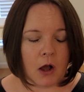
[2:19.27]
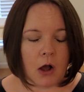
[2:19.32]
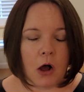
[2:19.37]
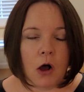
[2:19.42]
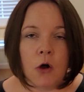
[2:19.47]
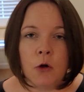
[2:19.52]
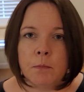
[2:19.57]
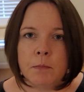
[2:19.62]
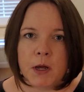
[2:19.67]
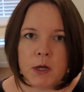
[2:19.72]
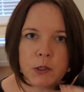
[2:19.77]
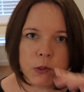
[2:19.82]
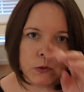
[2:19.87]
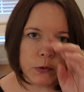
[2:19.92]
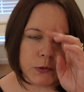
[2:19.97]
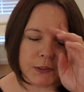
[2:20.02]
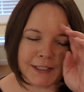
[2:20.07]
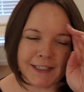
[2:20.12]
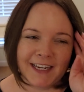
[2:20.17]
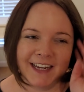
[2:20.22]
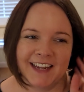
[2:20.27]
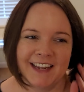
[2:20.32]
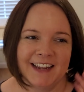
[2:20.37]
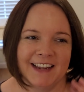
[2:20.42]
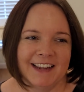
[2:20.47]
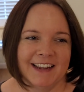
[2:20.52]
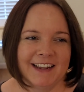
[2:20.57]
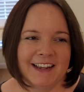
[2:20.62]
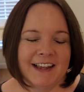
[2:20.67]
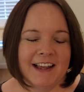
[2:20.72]
almost
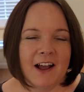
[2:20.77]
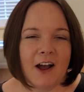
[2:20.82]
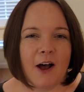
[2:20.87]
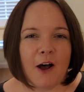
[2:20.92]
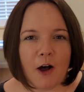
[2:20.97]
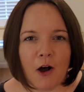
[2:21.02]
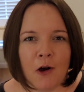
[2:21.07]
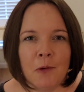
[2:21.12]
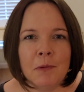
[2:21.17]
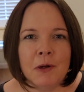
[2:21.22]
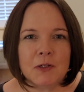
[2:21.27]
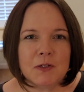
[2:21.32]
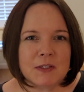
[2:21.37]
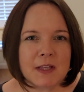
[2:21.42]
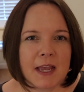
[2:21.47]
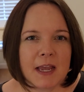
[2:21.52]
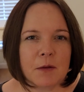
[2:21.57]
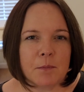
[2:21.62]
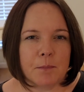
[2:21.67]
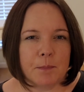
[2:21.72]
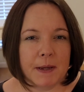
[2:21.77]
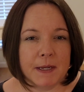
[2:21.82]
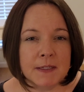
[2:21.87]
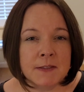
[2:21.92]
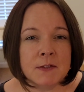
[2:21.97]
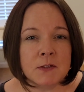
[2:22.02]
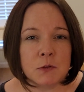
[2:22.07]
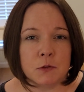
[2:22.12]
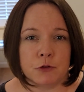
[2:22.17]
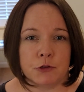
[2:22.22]
like
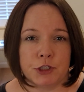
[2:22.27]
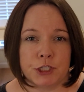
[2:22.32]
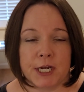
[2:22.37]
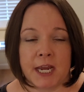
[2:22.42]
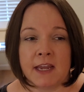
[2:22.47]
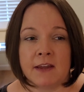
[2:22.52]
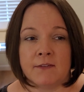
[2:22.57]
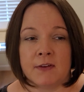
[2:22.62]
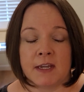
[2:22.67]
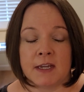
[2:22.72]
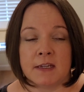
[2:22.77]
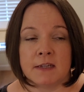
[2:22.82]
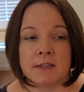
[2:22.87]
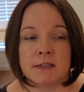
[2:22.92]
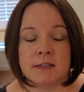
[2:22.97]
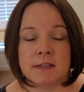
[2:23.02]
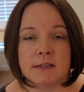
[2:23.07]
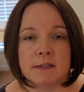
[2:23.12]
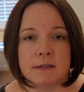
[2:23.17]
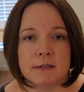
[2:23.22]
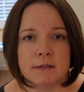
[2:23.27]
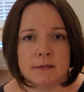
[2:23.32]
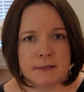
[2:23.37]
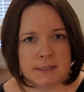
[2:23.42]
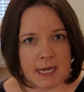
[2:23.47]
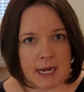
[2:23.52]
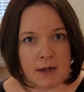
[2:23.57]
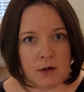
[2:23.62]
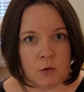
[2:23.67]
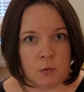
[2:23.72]
pencil shavings
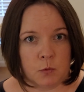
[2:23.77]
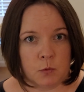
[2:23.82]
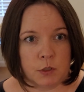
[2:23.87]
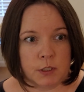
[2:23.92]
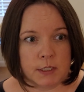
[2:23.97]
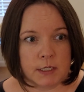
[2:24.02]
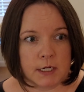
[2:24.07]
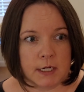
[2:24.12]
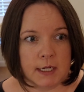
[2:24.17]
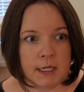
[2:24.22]
sandalwood.